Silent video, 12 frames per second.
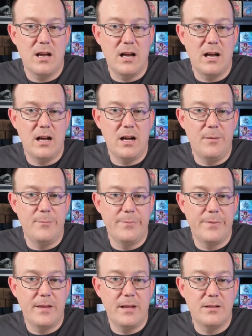
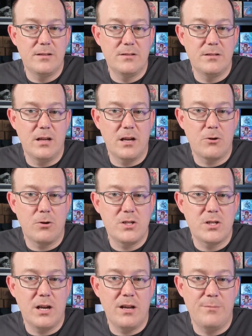A
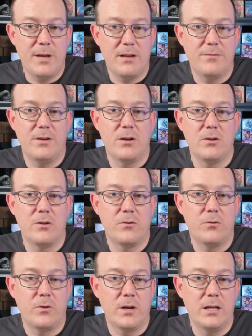creature card mana value
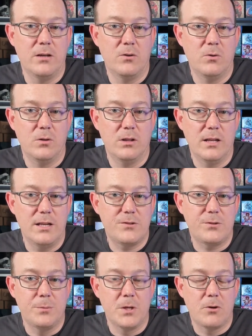3 or less
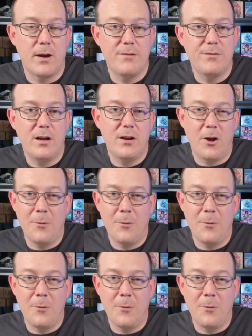from your graveyard.